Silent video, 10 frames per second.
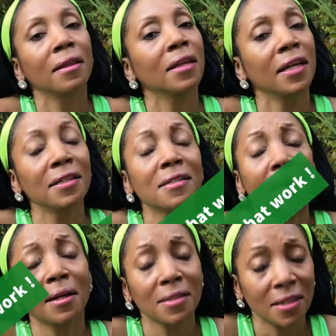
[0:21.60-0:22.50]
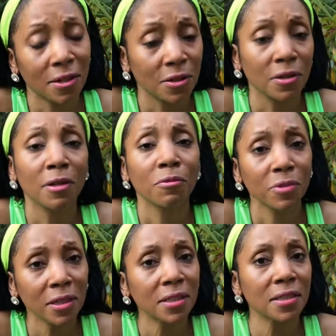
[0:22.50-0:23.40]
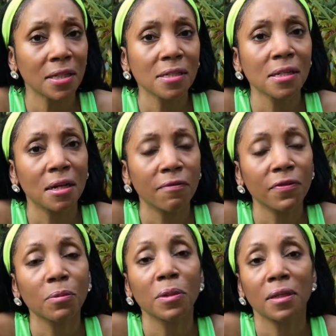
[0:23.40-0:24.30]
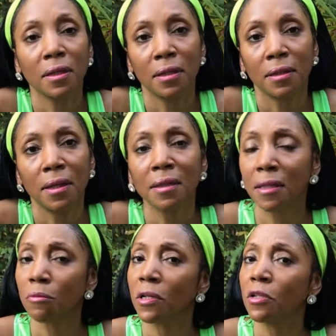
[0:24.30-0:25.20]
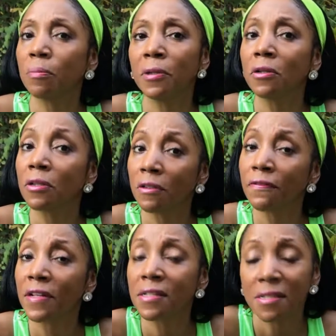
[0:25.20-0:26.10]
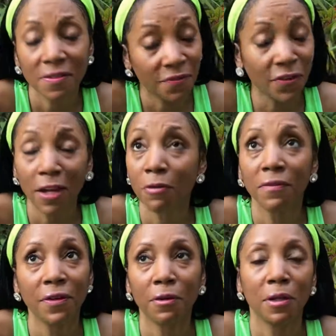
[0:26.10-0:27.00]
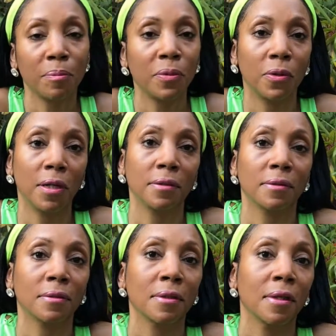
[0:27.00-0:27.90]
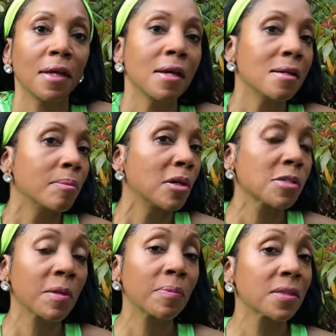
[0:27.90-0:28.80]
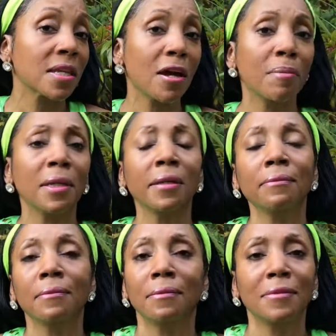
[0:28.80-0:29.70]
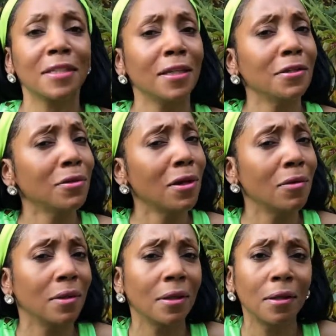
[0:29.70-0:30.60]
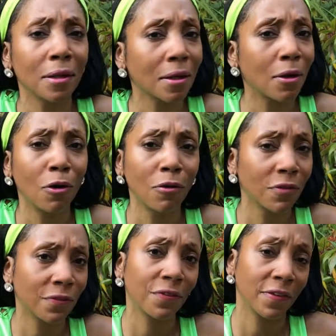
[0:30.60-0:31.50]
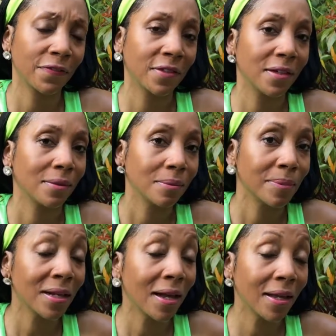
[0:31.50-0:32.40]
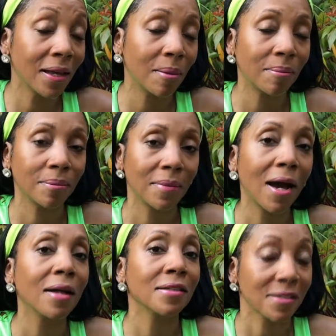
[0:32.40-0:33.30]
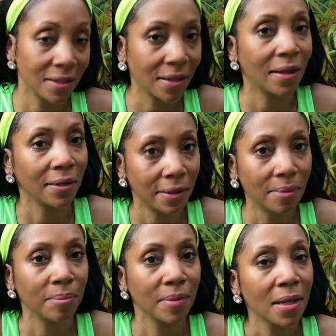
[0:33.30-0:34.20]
Ladies, I tell you, it really does come from within. And then what you put on your face is very, very important. Most people tell me, D, you don't look over 50, but I am. Honestly, I am.